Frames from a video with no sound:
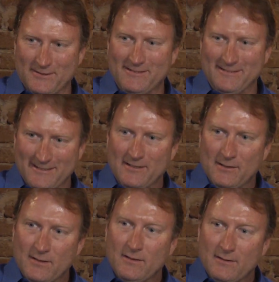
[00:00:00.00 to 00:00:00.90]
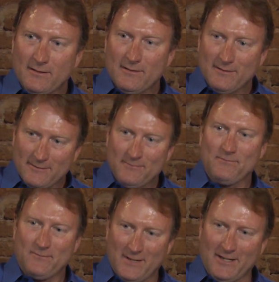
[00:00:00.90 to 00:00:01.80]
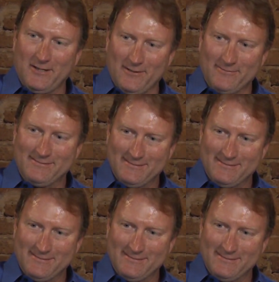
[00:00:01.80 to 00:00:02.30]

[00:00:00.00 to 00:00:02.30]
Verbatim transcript: Quite a place you have here. Thank you. And